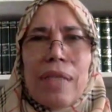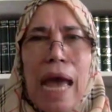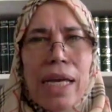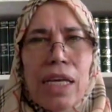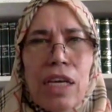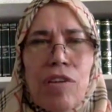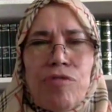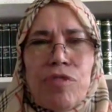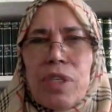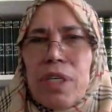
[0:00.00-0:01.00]
That
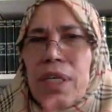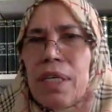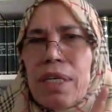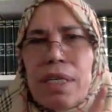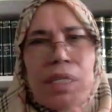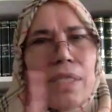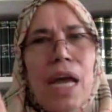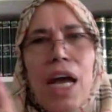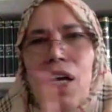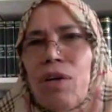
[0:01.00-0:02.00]
gift is
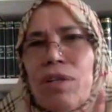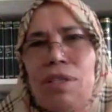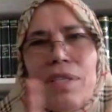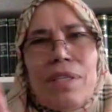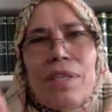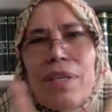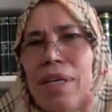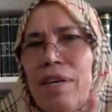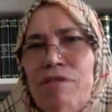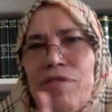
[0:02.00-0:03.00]
not good
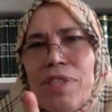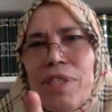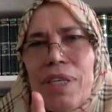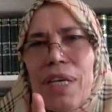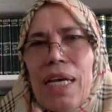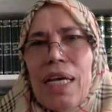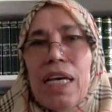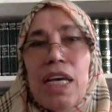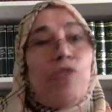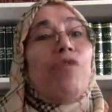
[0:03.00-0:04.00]
gift.
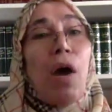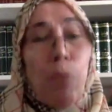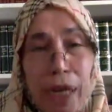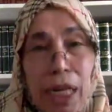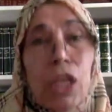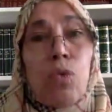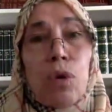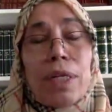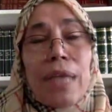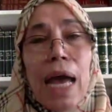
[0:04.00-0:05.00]
If I want to
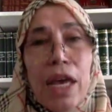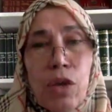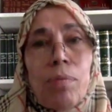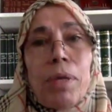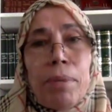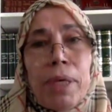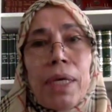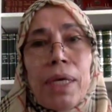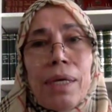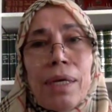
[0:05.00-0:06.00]
reward that human
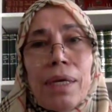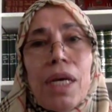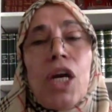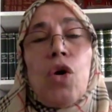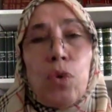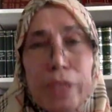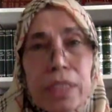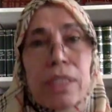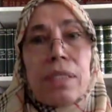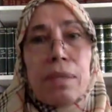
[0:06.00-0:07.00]
being who
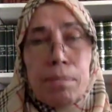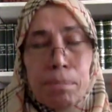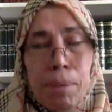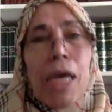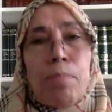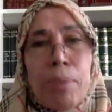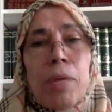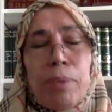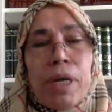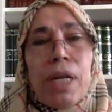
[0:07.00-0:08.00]
did my
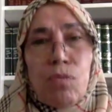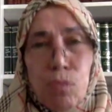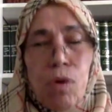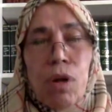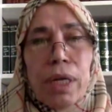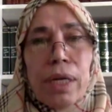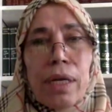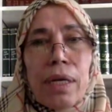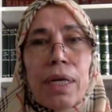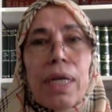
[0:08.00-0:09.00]
paperwork,
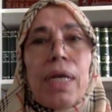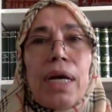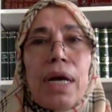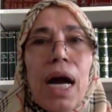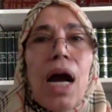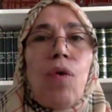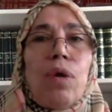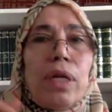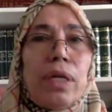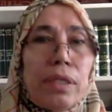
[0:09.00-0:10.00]
I
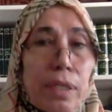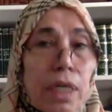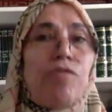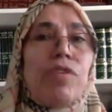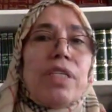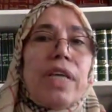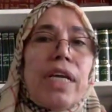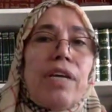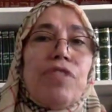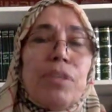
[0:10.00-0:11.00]
will deliver the
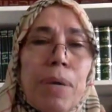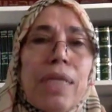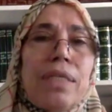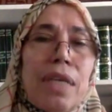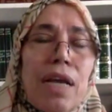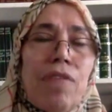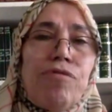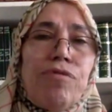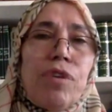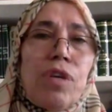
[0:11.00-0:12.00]
gift myself
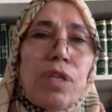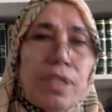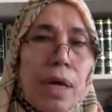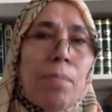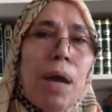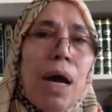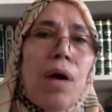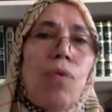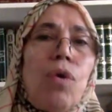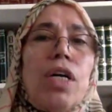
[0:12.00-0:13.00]

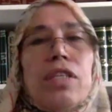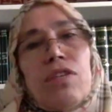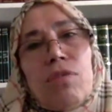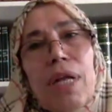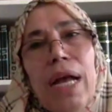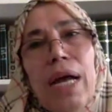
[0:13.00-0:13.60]
somehow to their